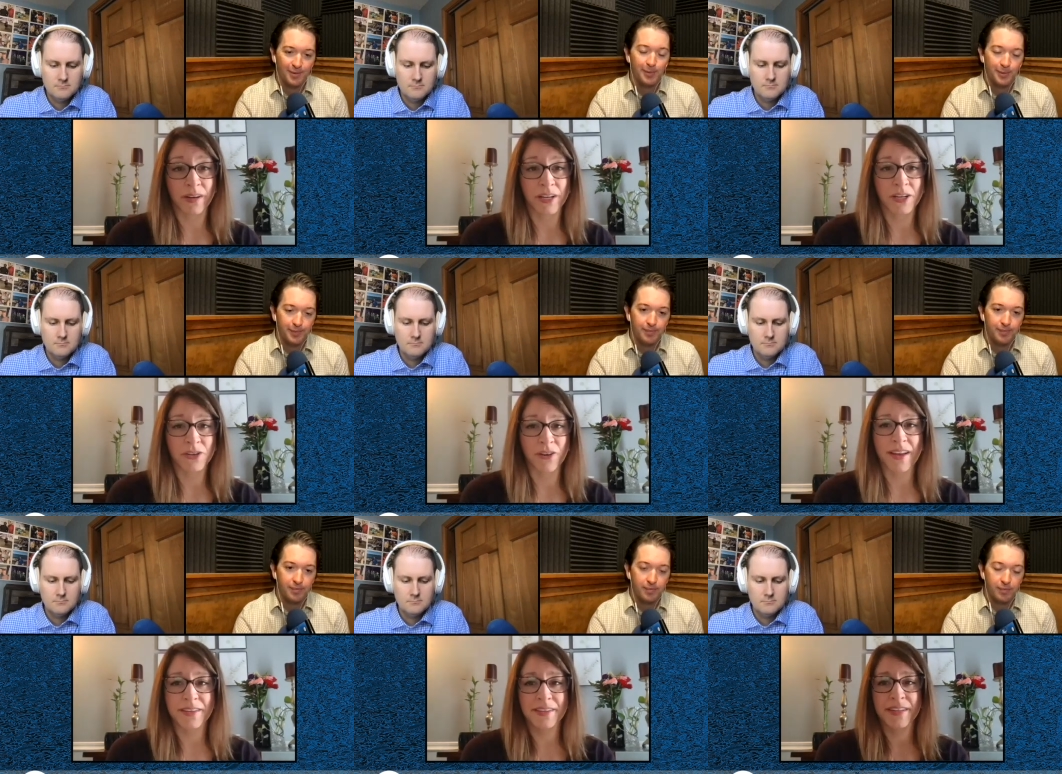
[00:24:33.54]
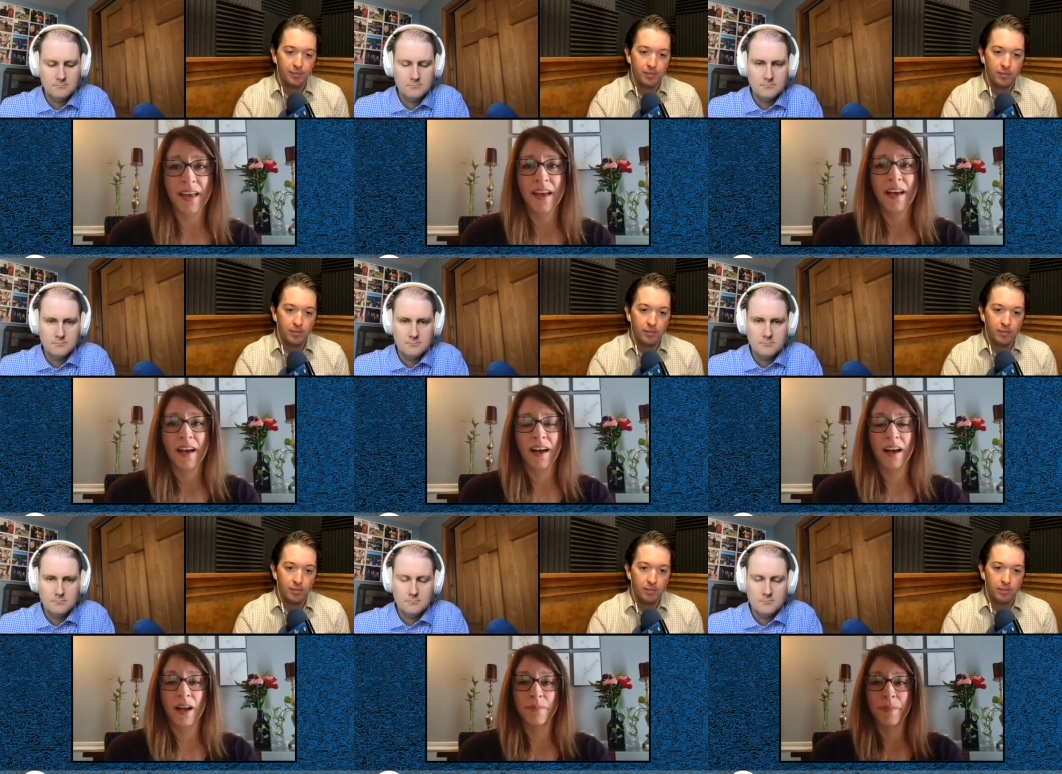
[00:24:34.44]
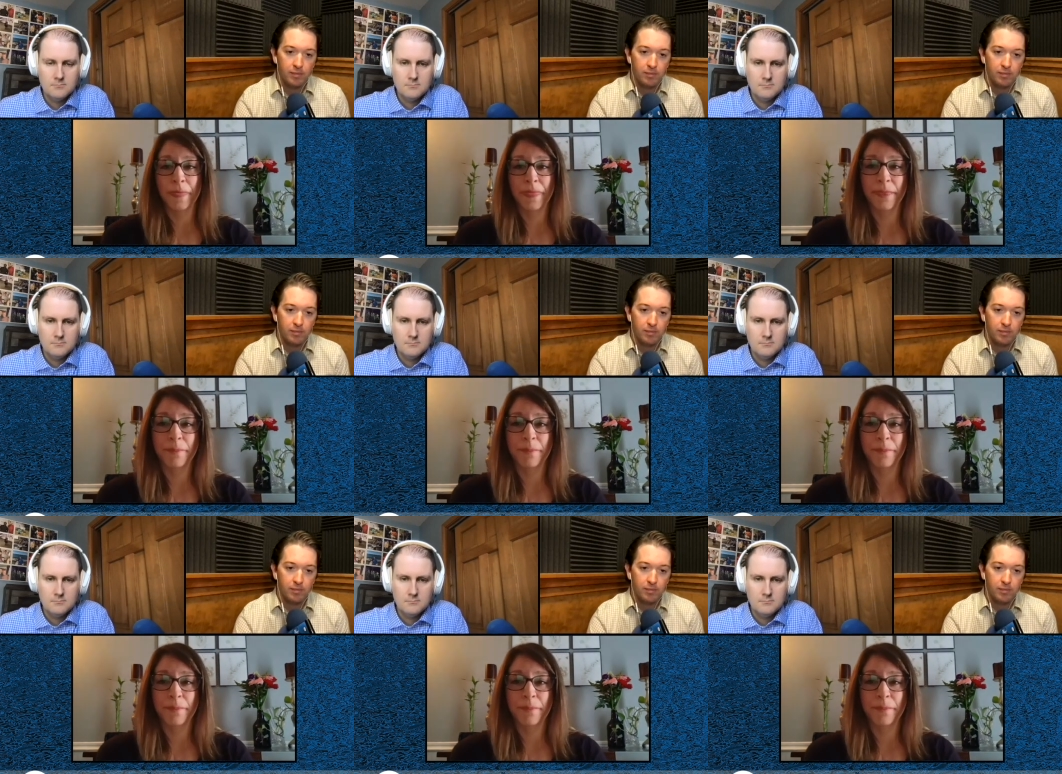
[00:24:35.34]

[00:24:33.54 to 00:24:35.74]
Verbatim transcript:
Speaker 1: want to address um,